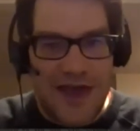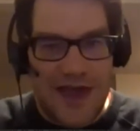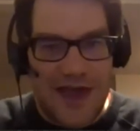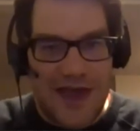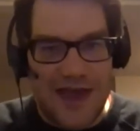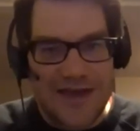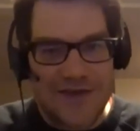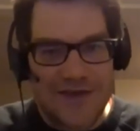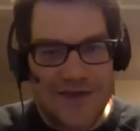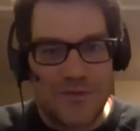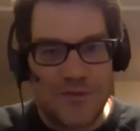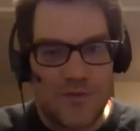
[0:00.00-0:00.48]

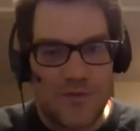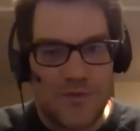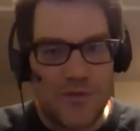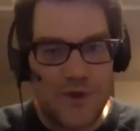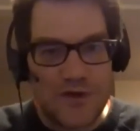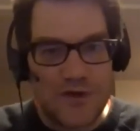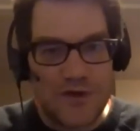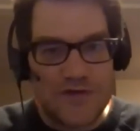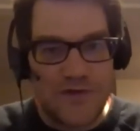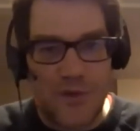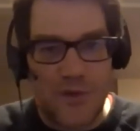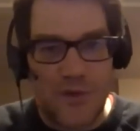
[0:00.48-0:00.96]
in
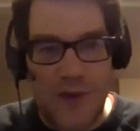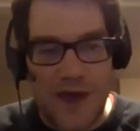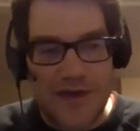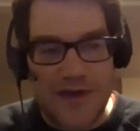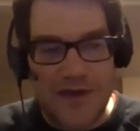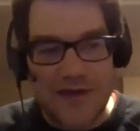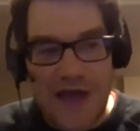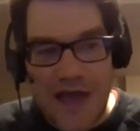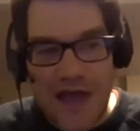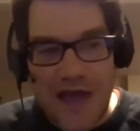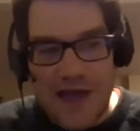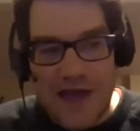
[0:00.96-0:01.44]
useful
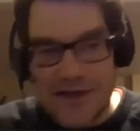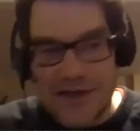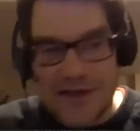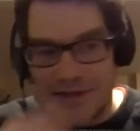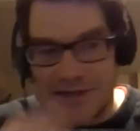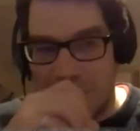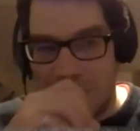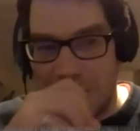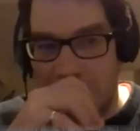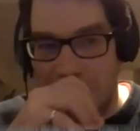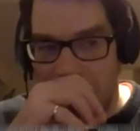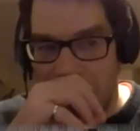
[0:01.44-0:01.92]
ways, because
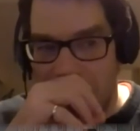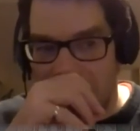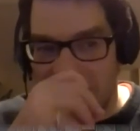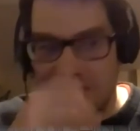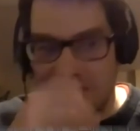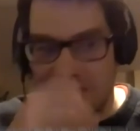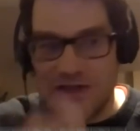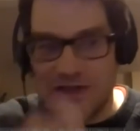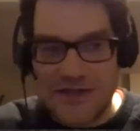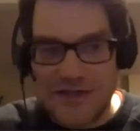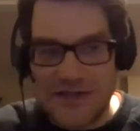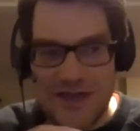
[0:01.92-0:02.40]
the
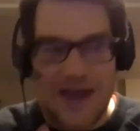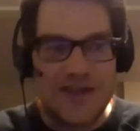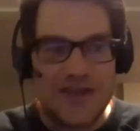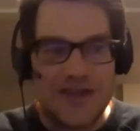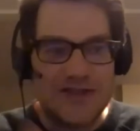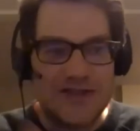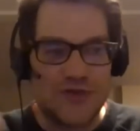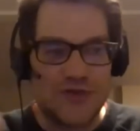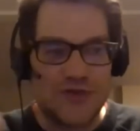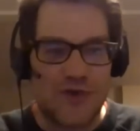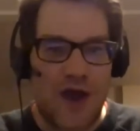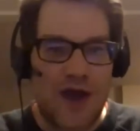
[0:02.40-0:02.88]
competition
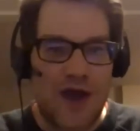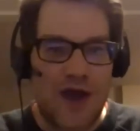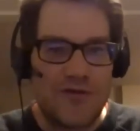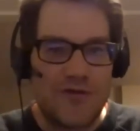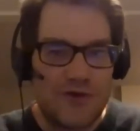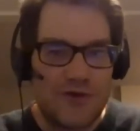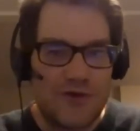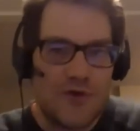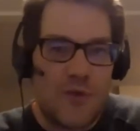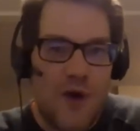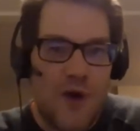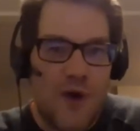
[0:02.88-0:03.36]
does drive
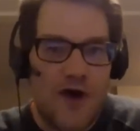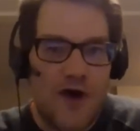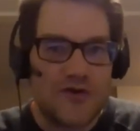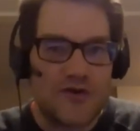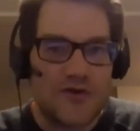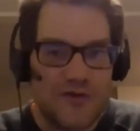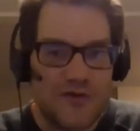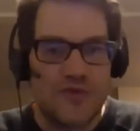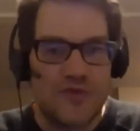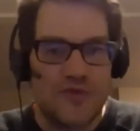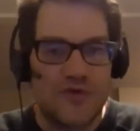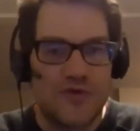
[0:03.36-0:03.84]
you to want
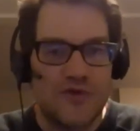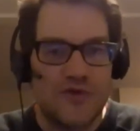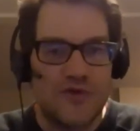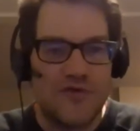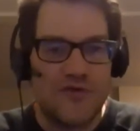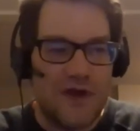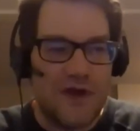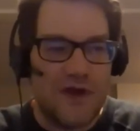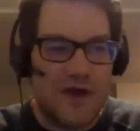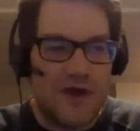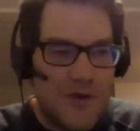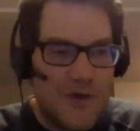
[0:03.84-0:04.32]
to
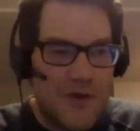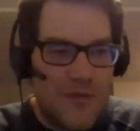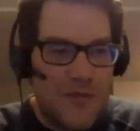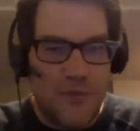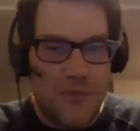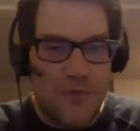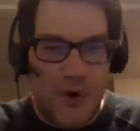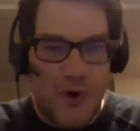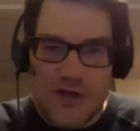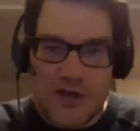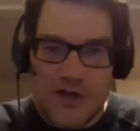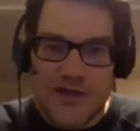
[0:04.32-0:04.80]
improve
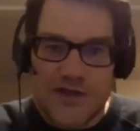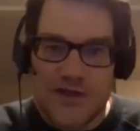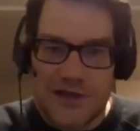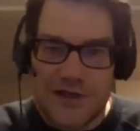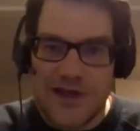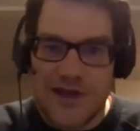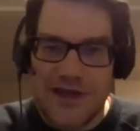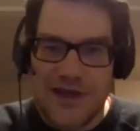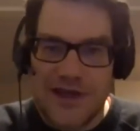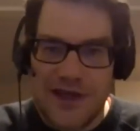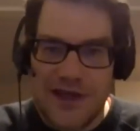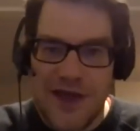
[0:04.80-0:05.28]

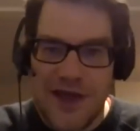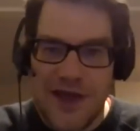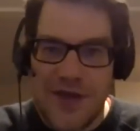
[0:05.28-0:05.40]
personally,